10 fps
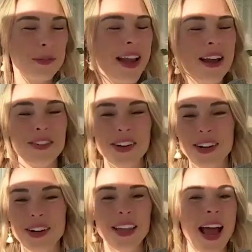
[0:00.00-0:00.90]

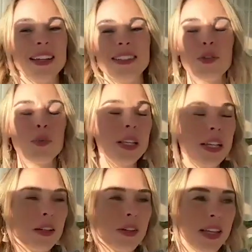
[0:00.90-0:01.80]
whatever yeah so you're
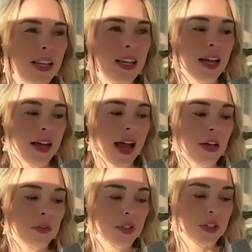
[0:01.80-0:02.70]
really looking uh,
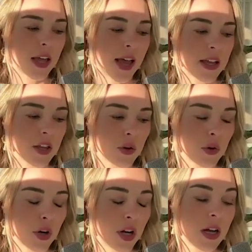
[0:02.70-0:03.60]
out at
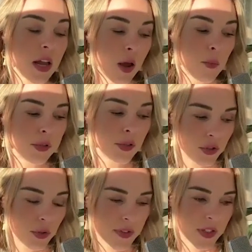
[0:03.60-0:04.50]
your
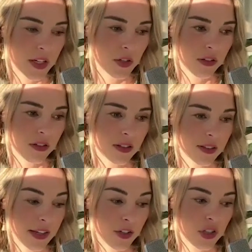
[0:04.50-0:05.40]
bluetooth signal
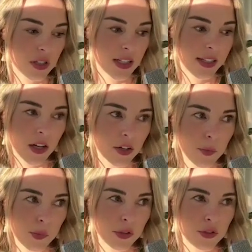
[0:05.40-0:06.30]
like just click on
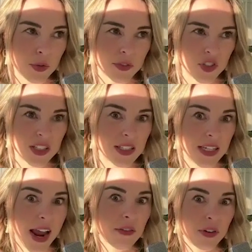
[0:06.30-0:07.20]
your bluetooth just
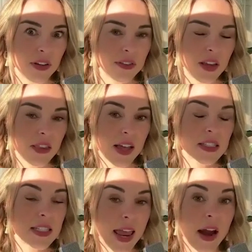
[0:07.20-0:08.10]
see everything
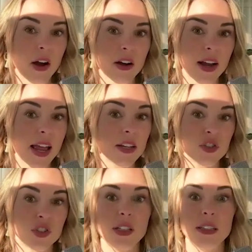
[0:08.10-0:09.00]
that's there
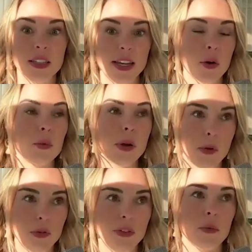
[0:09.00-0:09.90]
and de- like
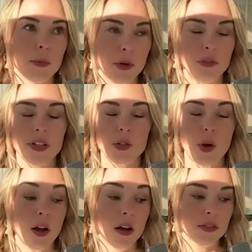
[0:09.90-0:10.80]
remove it remove it so
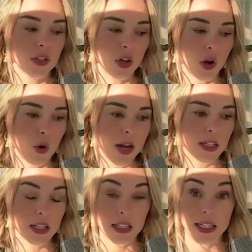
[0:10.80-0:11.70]
i often go
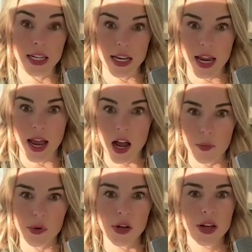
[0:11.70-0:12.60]
and clean it
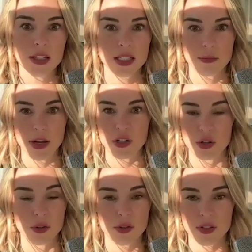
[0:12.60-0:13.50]
up to make
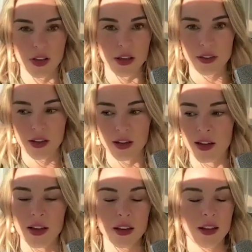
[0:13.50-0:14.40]
sure mm-hmm. there's nothing